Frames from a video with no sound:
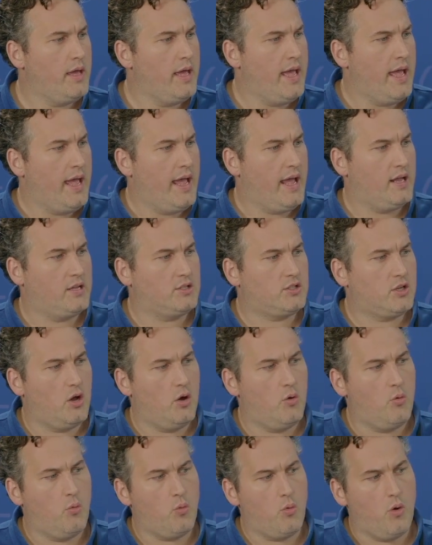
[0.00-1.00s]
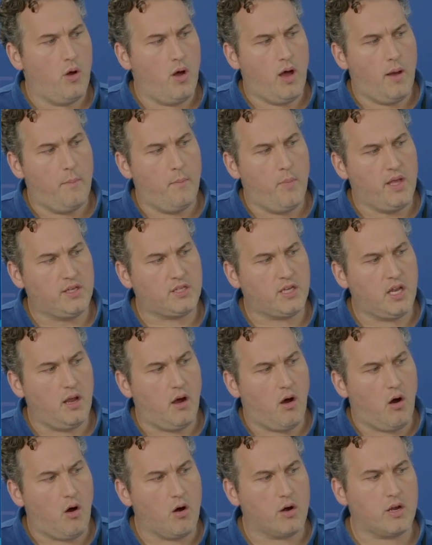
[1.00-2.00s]
And so
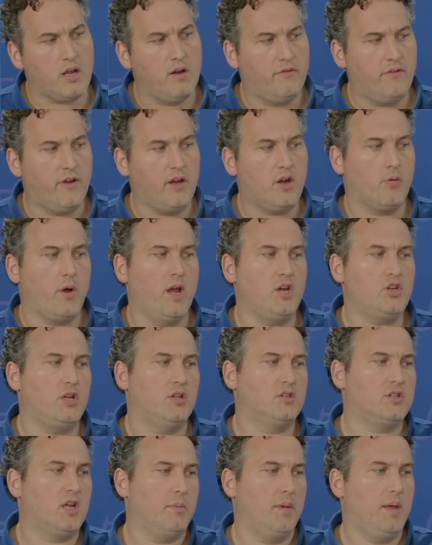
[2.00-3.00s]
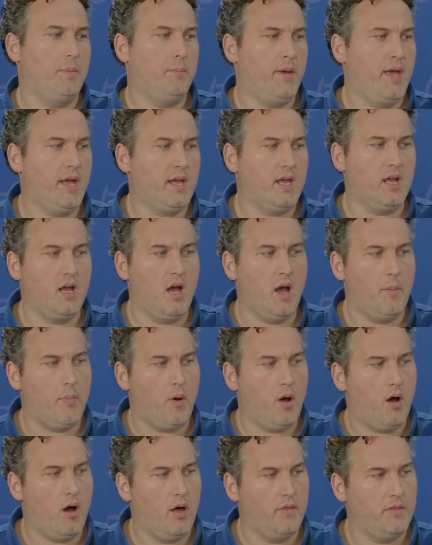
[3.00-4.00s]
our configuration is going to be picking up
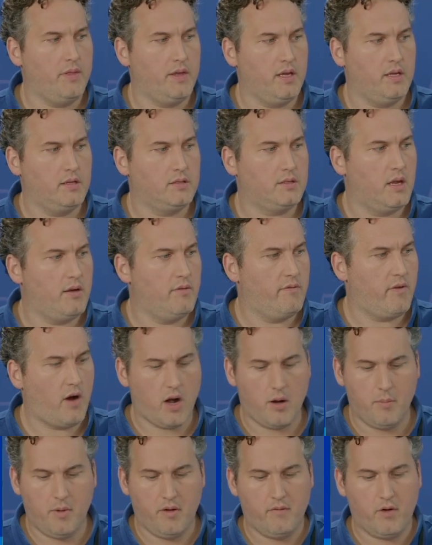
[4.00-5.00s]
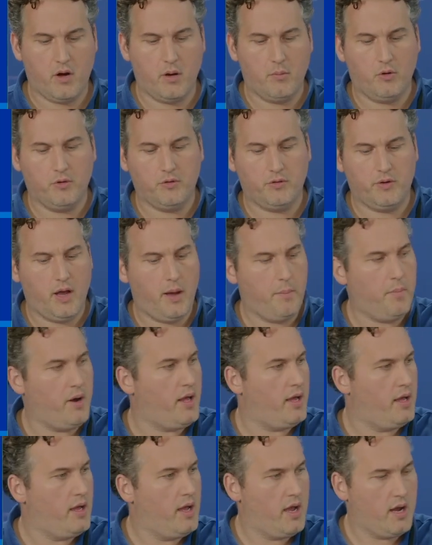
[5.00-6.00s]
on these environment variables. Now I'm going
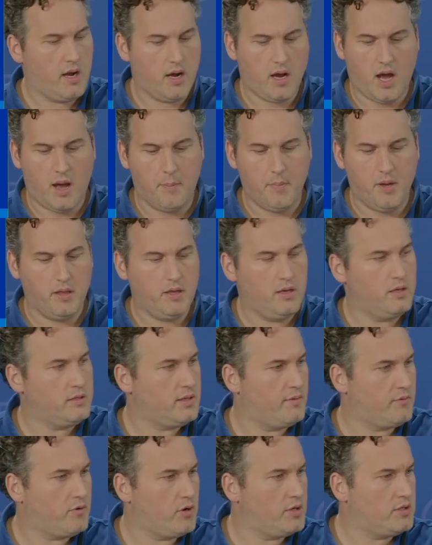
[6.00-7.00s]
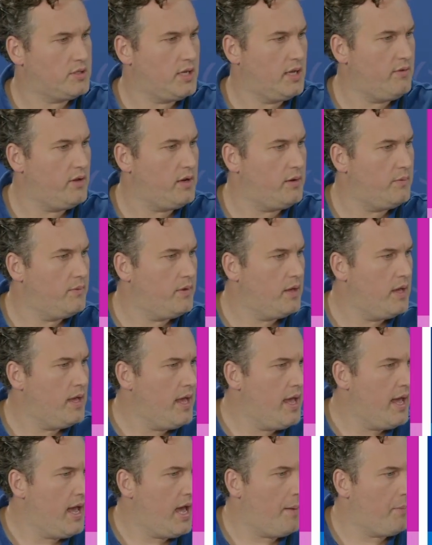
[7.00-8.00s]
to copy this after I save it.
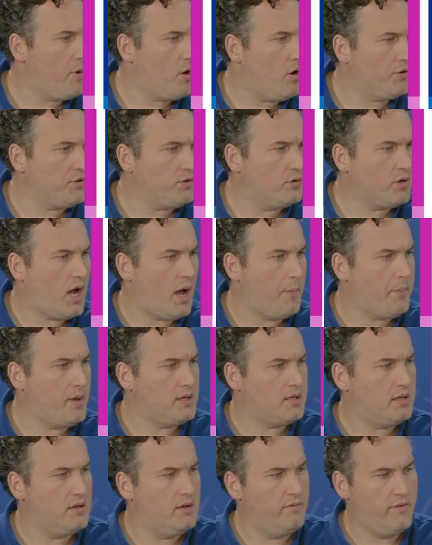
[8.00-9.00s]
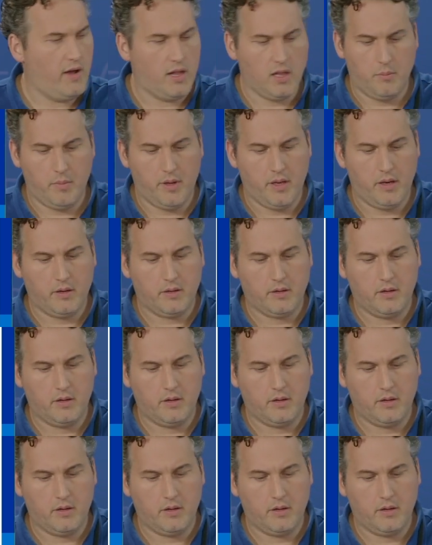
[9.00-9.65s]
I'm going to also copy it to development.